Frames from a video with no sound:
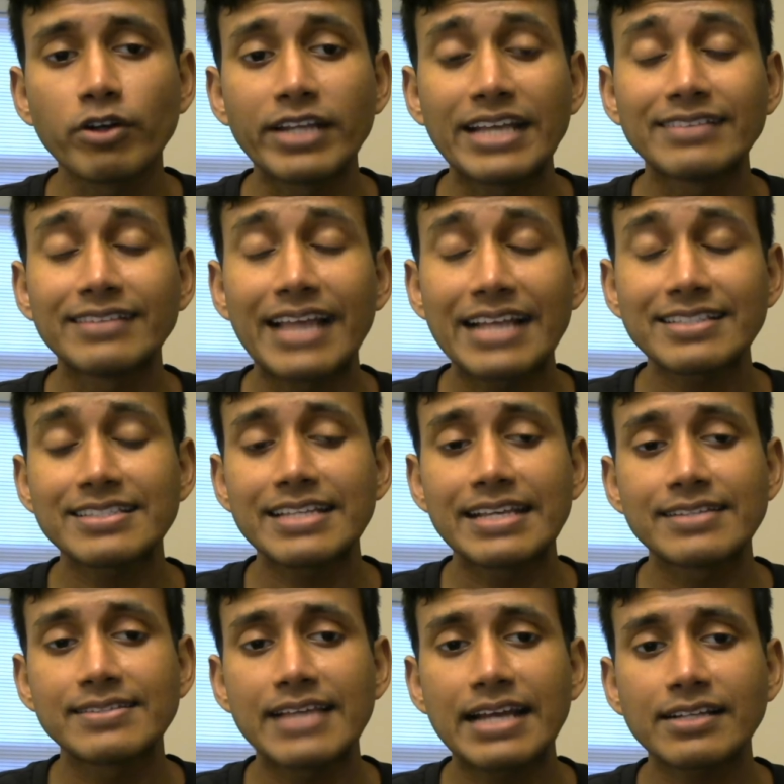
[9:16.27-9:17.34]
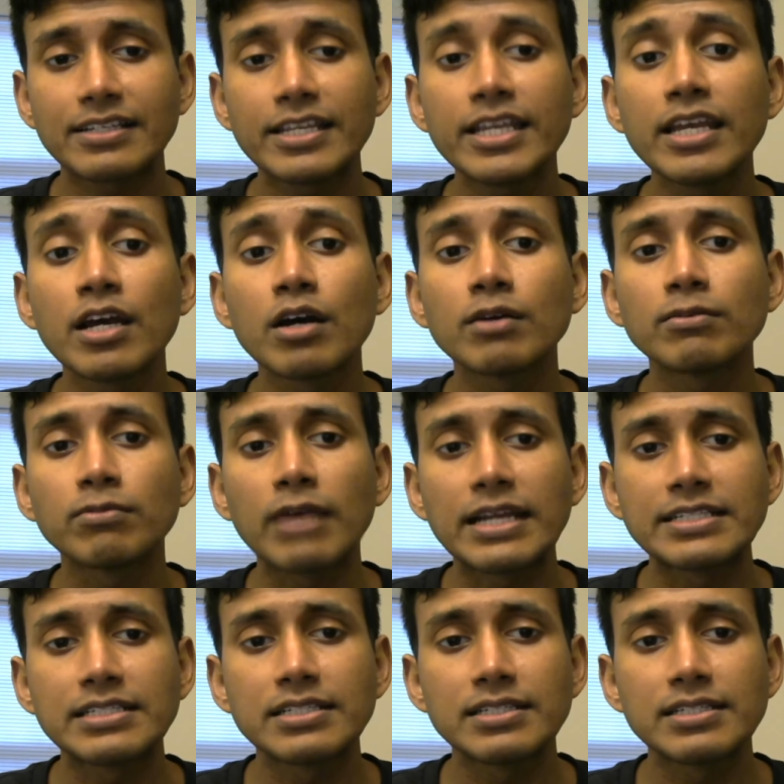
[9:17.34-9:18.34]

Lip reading: and that's exactly white